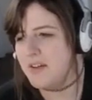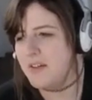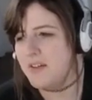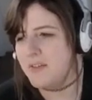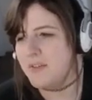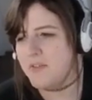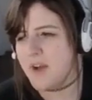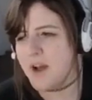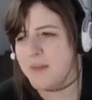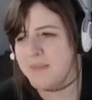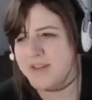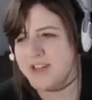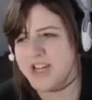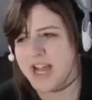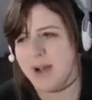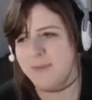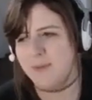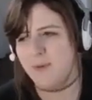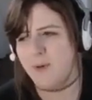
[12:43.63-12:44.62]
from
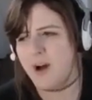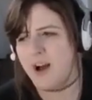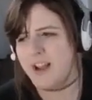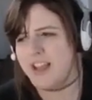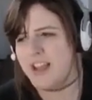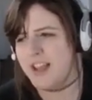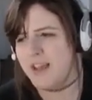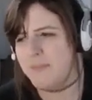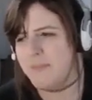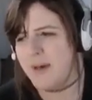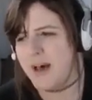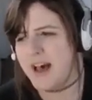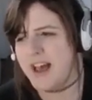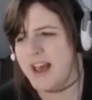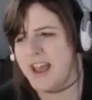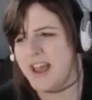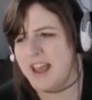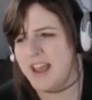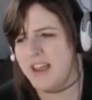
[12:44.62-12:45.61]
Jabberwocky
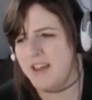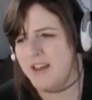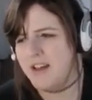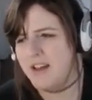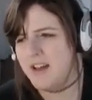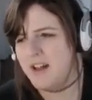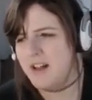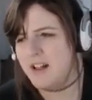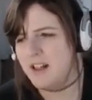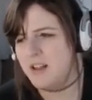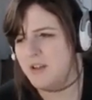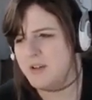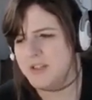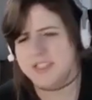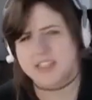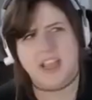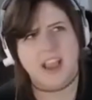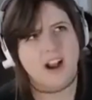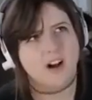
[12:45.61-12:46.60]
by
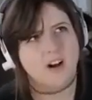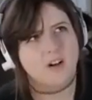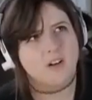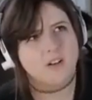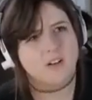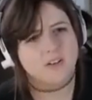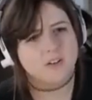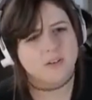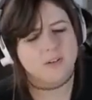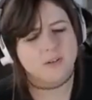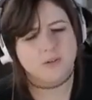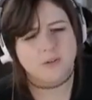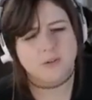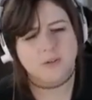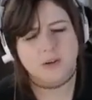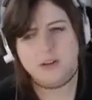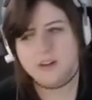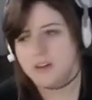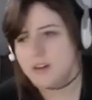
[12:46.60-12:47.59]
Lewis Carroll,
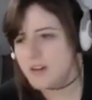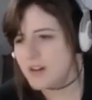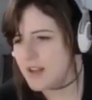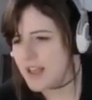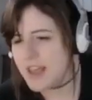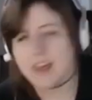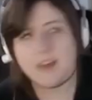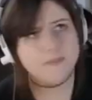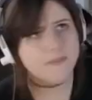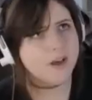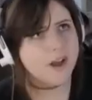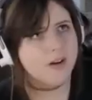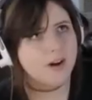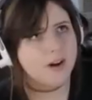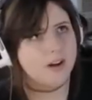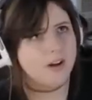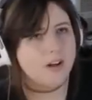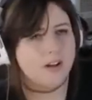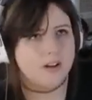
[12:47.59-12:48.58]
who if I
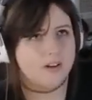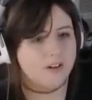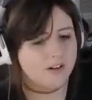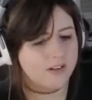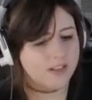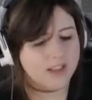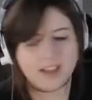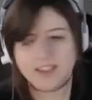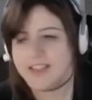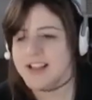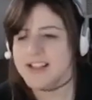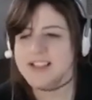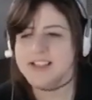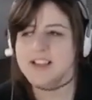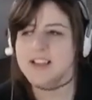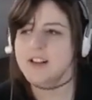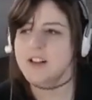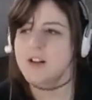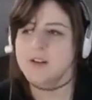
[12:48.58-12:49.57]
recall correctly. Like, that's
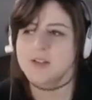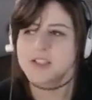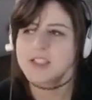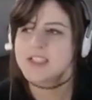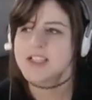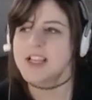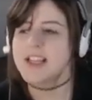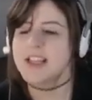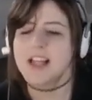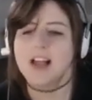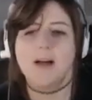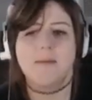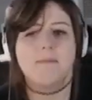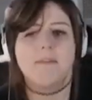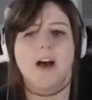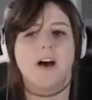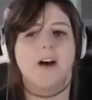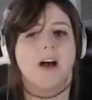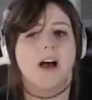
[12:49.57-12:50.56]
the closest thing that
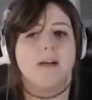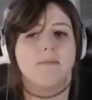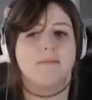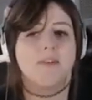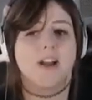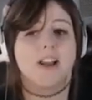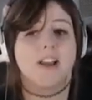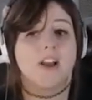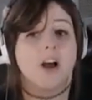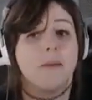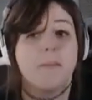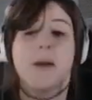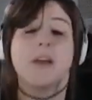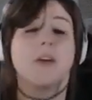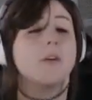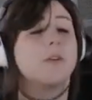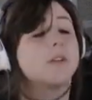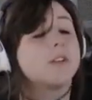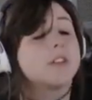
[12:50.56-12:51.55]
I'm, I'm finding on my
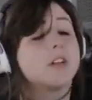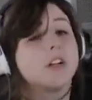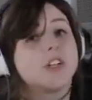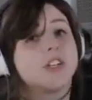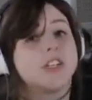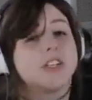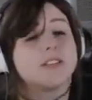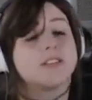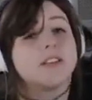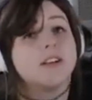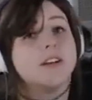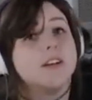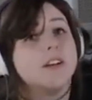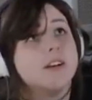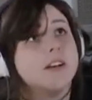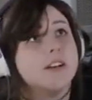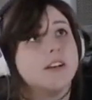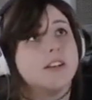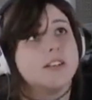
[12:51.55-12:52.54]
Google searches.
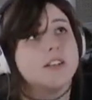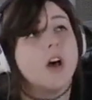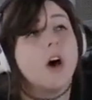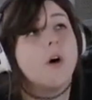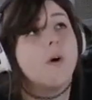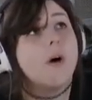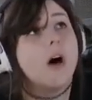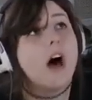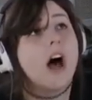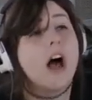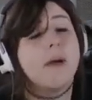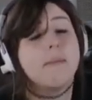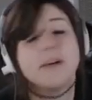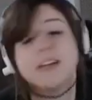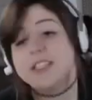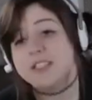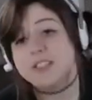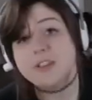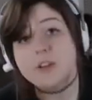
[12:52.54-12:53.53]
So I'm
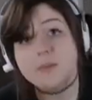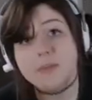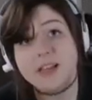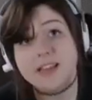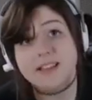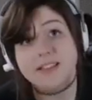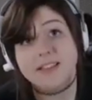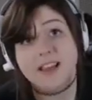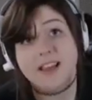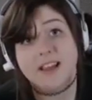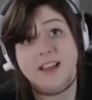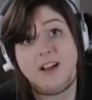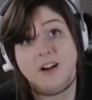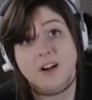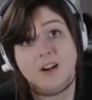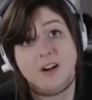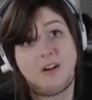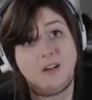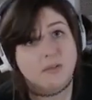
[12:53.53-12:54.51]
assuming that they
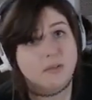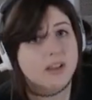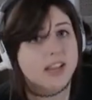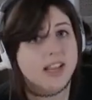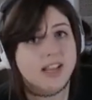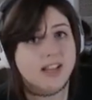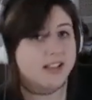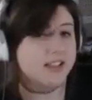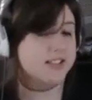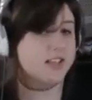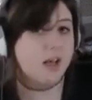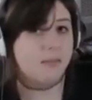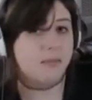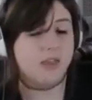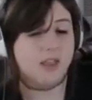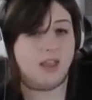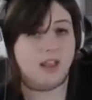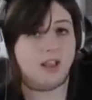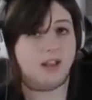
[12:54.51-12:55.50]
are related to
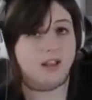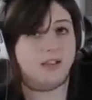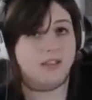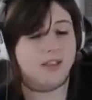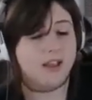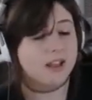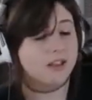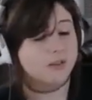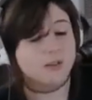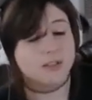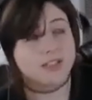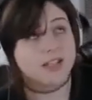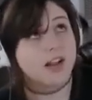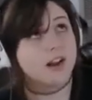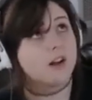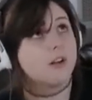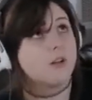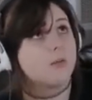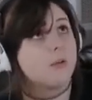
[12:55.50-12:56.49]
something that Lewis
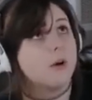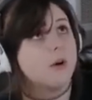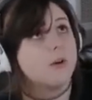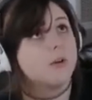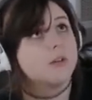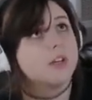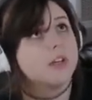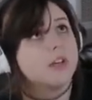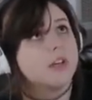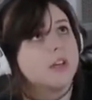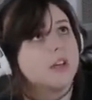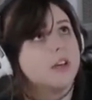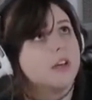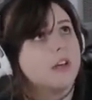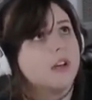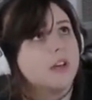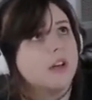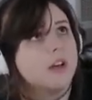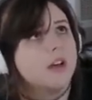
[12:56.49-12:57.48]
Carroll wrote.
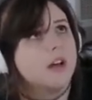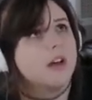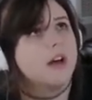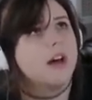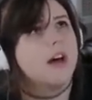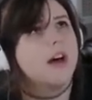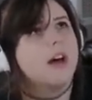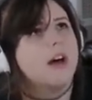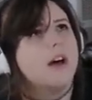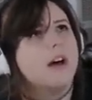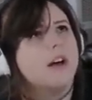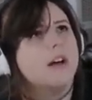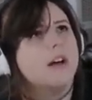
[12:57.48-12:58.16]
Uh,